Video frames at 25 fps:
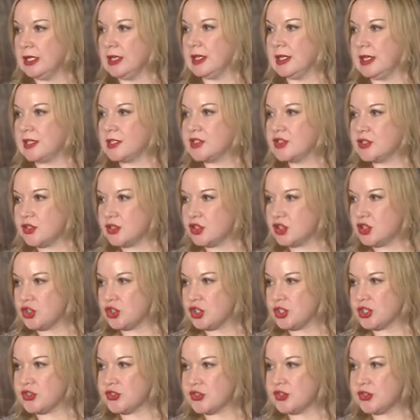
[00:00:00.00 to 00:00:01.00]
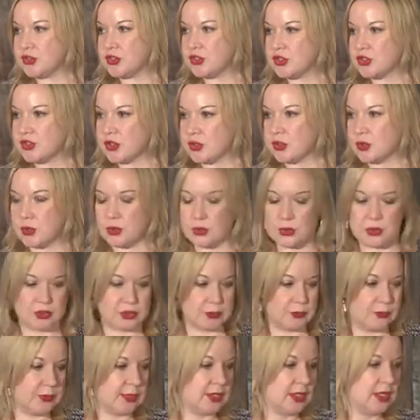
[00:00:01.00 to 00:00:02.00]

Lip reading: linked to their students and their schools.